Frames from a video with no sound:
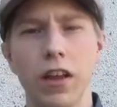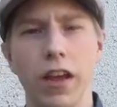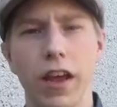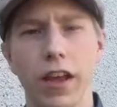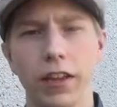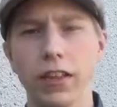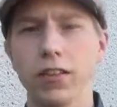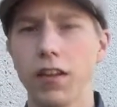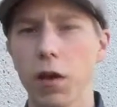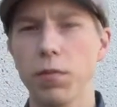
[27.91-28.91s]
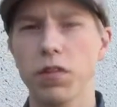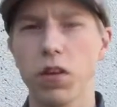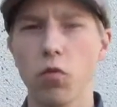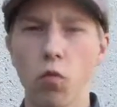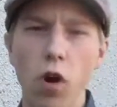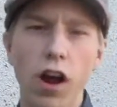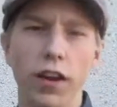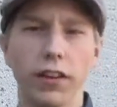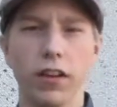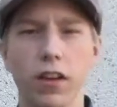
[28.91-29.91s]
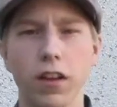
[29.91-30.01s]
and this is episode 1.